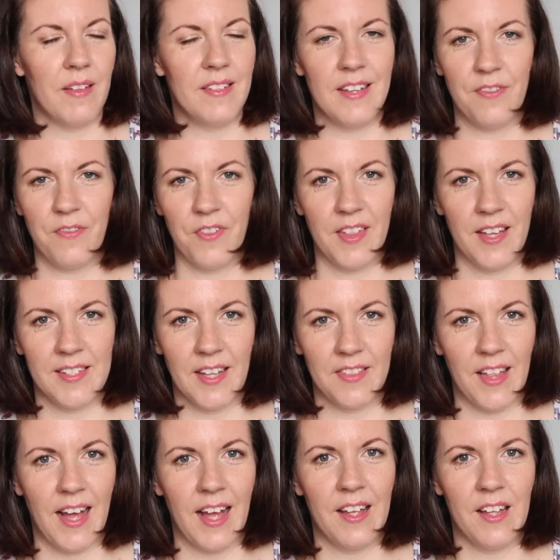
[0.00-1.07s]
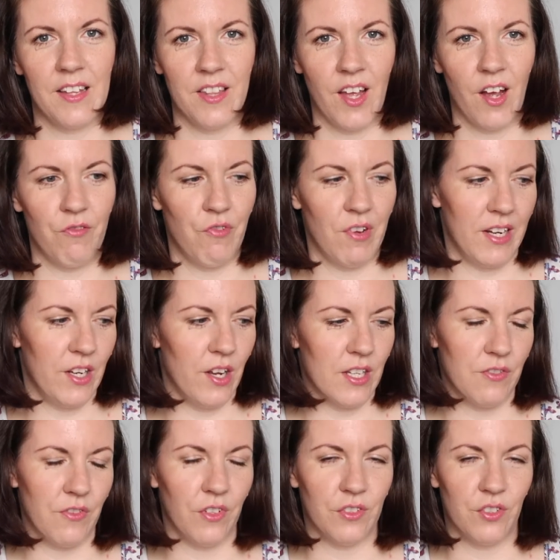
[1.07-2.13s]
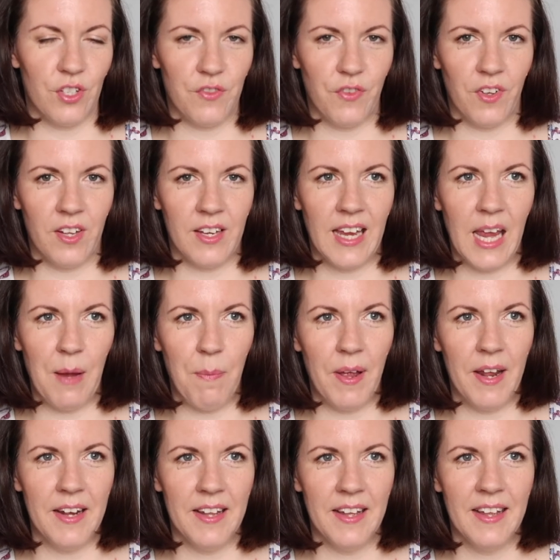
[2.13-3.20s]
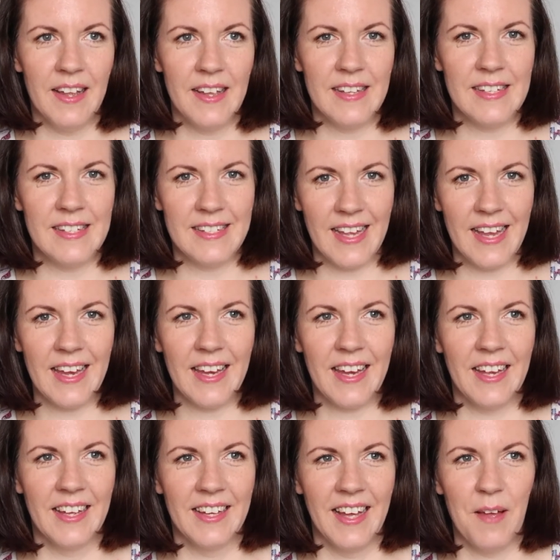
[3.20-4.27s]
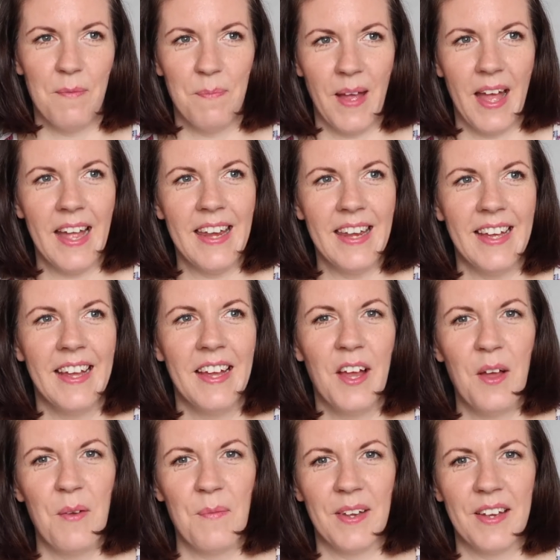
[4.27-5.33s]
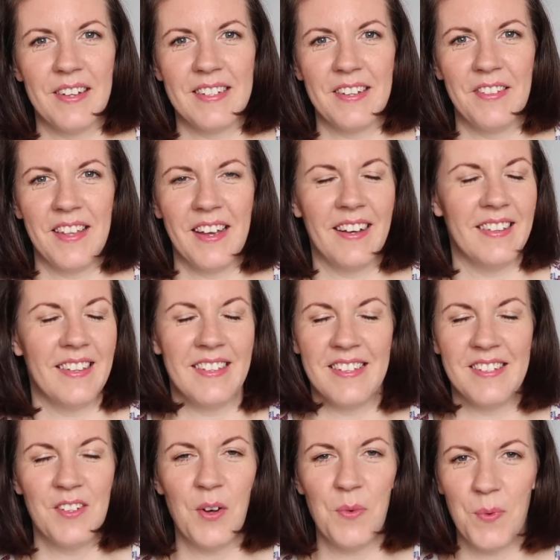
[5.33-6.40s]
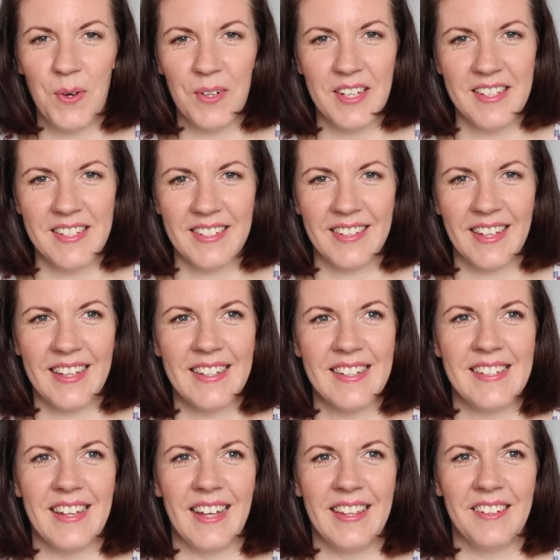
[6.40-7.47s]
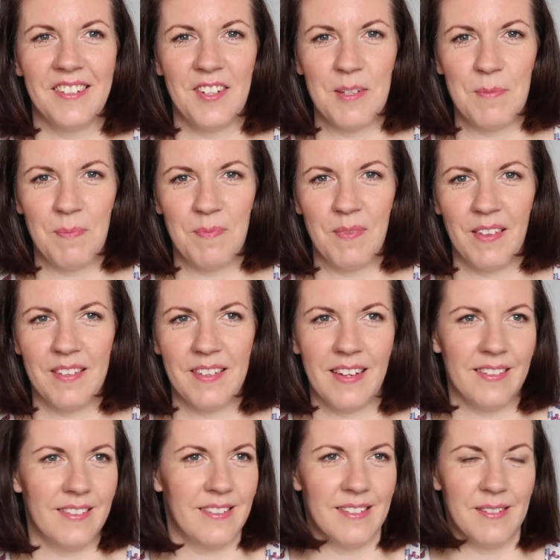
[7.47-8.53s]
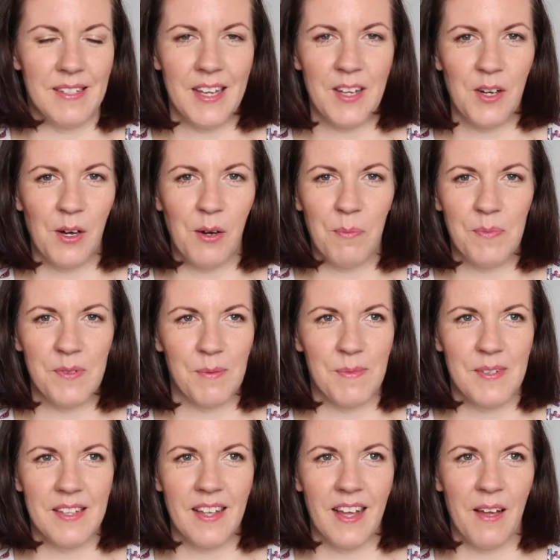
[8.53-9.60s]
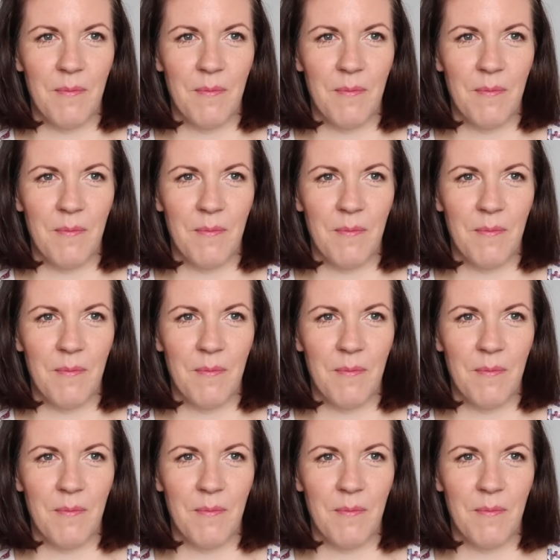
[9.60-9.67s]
different things like that. They are really useful just for keeping sick at bay, because if they are, there's no warning to this, and they'll just sick up some